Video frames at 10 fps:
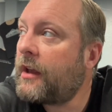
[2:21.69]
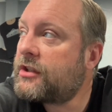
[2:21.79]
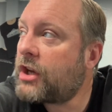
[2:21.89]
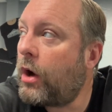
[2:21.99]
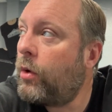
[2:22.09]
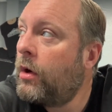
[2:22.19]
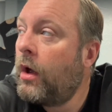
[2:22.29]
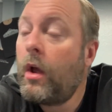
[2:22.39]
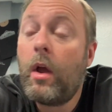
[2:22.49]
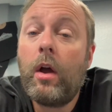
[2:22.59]
So
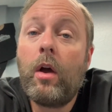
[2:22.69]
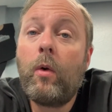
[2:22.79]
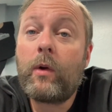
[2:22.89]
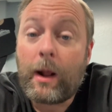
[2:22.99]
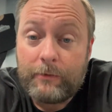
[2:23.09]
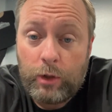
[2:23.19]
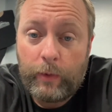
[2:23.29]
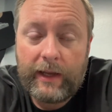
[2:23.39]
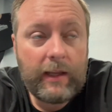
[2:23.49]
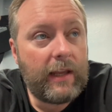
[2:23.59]
what I'm
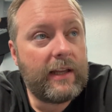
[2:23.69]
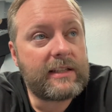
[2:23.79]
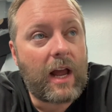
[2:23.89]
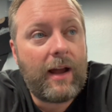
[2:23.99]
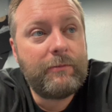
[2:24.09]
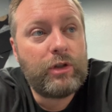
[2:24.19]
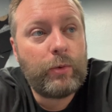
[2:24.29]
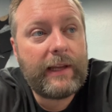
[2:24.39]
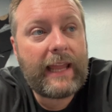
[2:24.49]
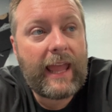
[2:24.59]
doing is I'm
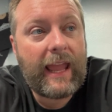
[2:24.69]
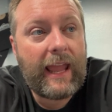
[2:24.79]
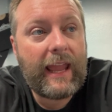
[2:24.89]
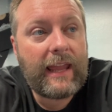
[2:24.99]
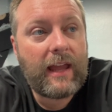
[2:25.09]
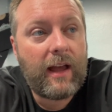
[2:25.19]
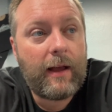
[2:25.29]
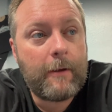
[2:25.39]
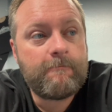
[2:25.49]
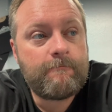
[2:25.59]
doing a um,